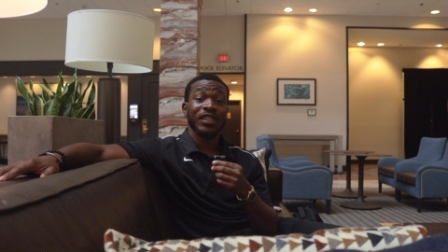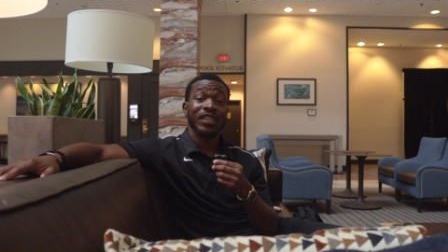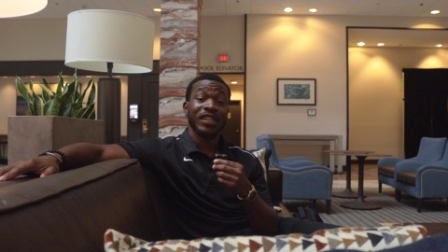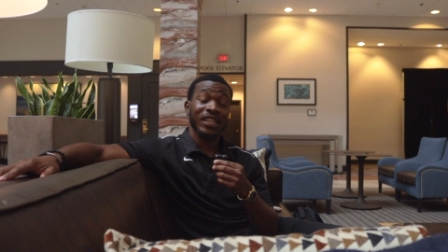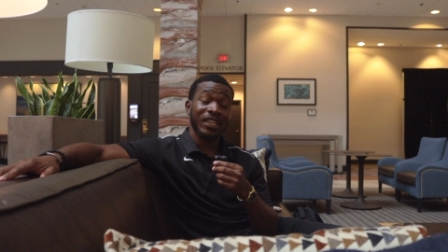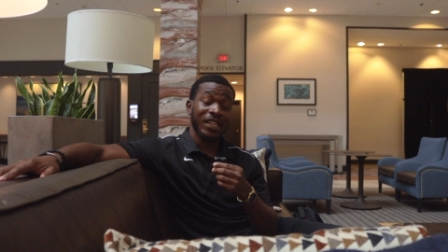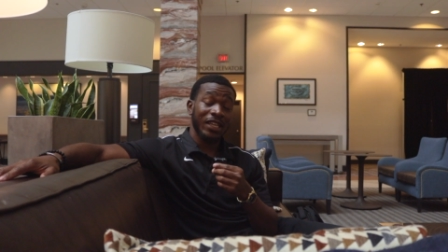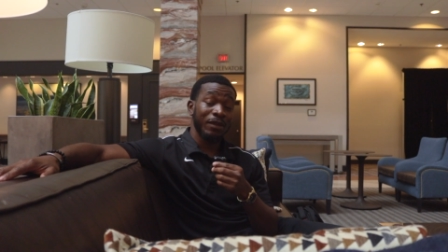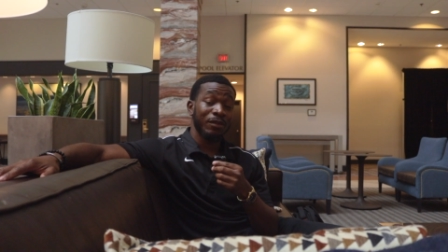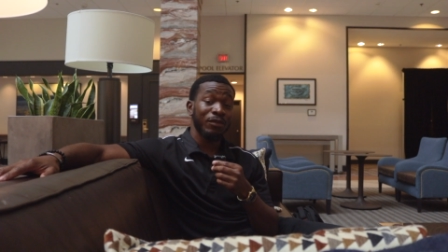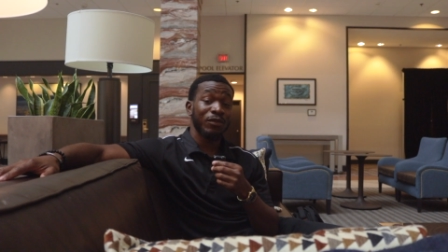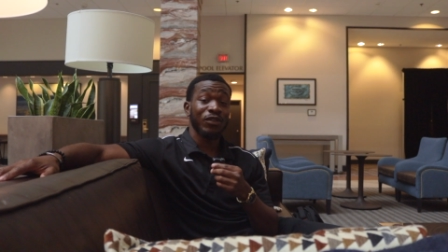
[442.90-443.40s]

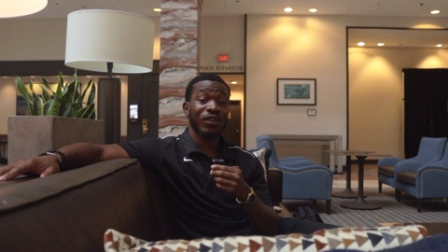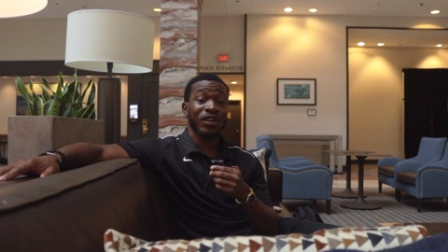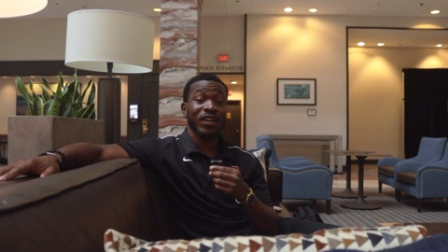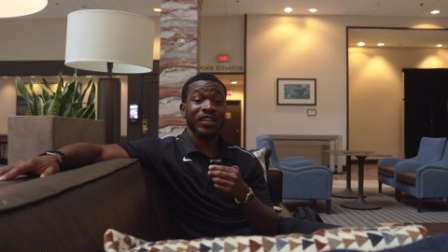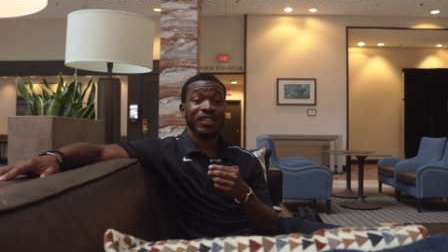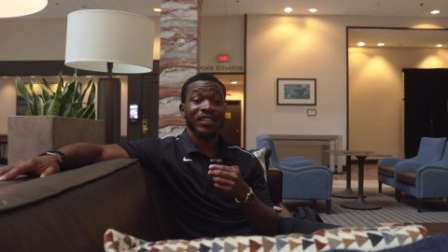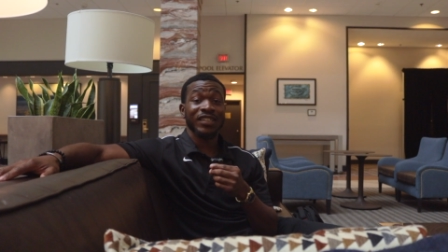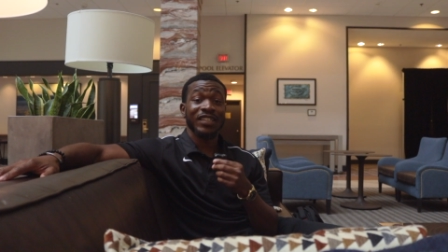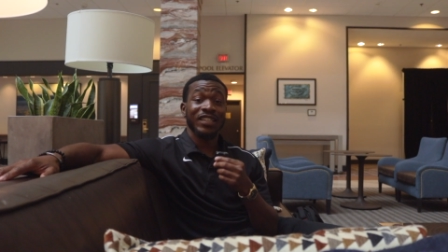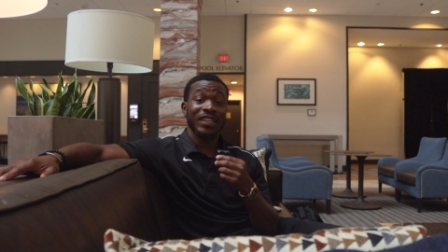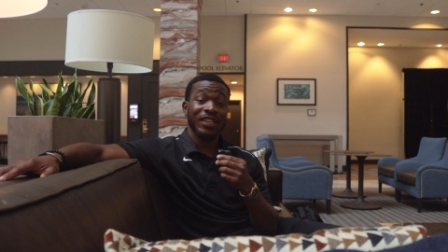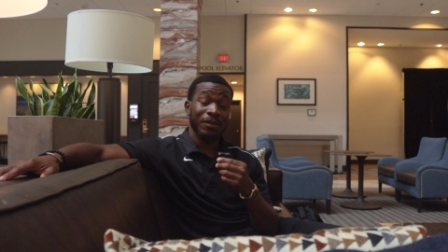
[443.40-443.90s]
keep
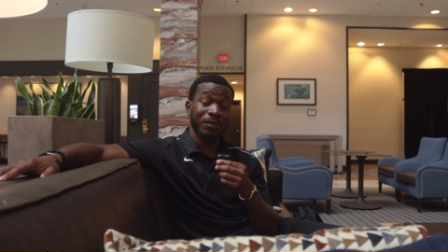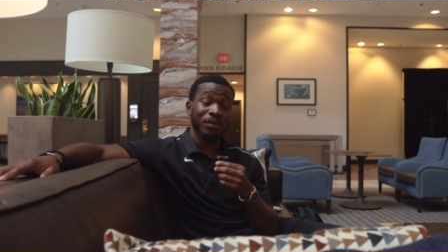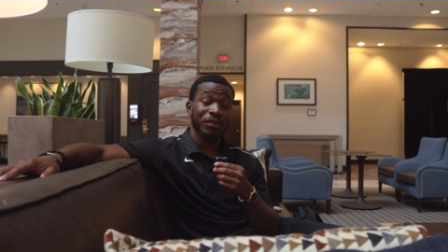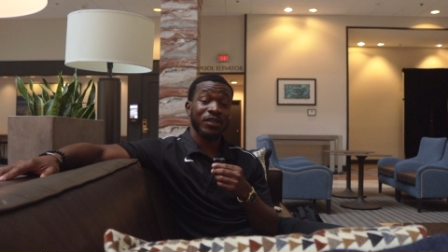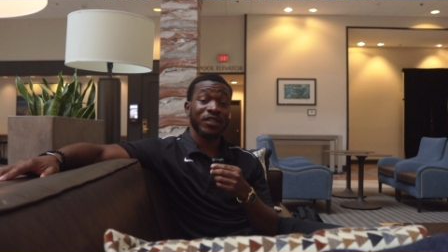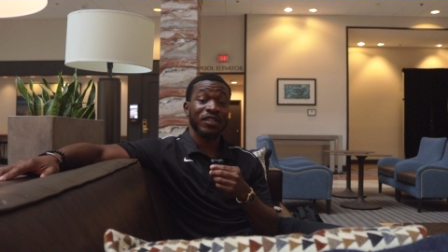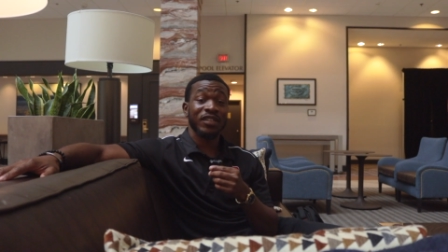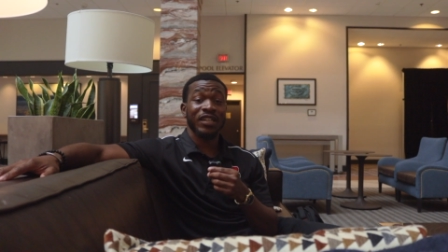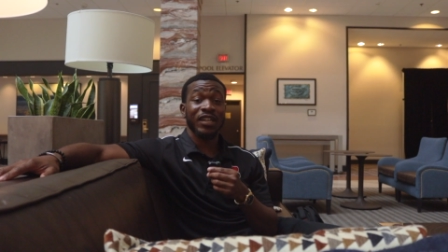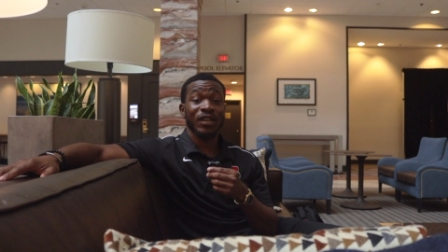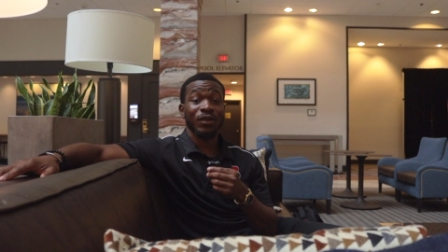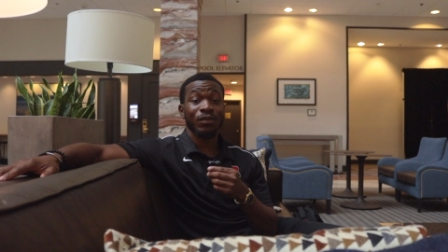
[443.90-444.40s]
grinding, keep
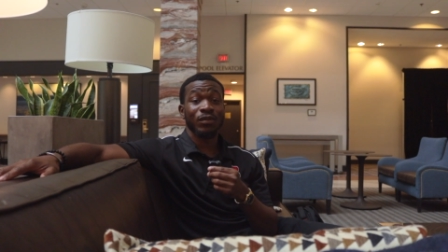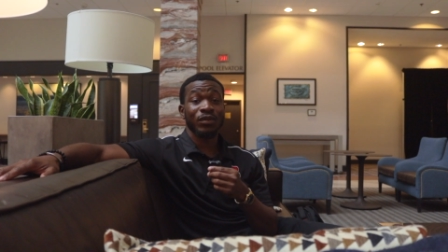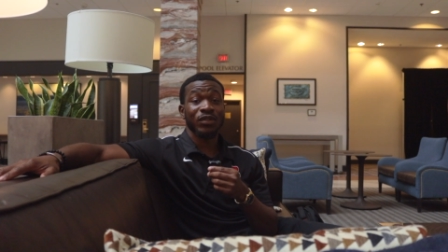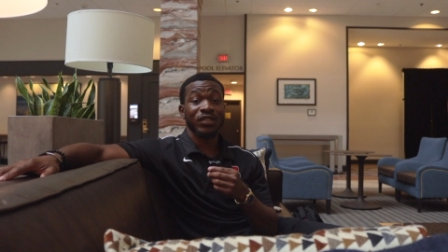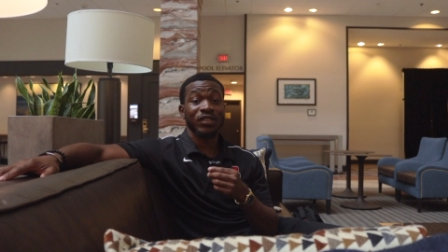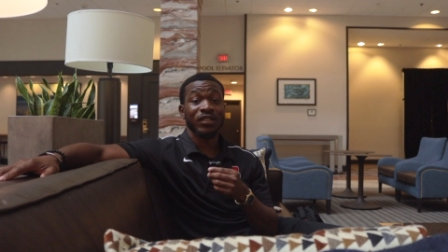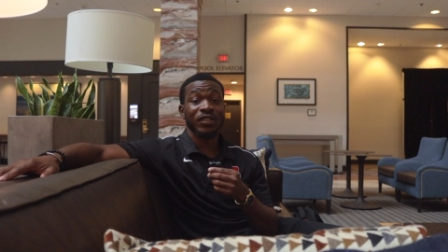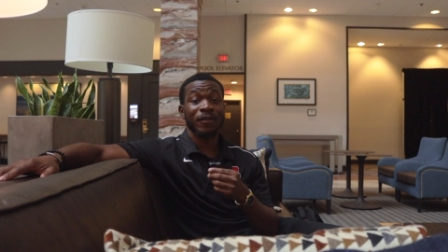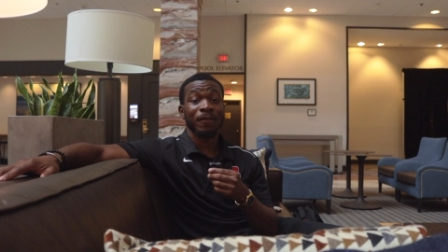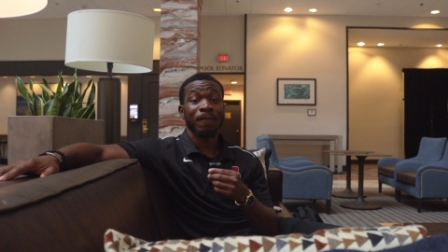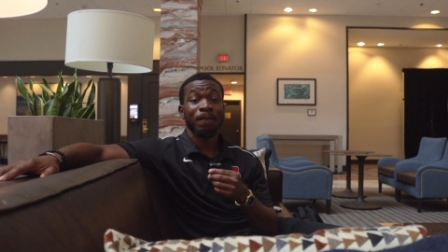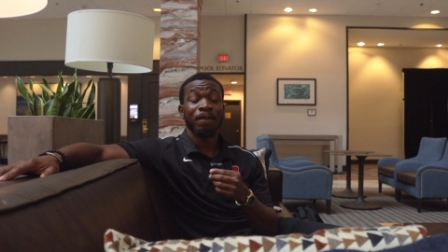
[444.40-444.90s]
putting in that
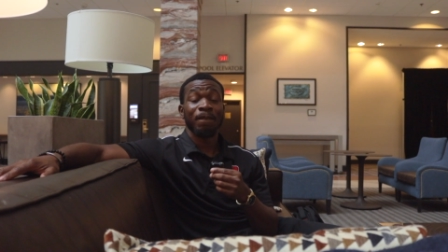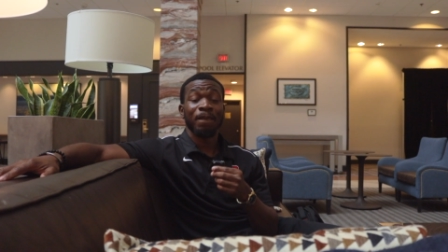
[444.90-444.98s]
work.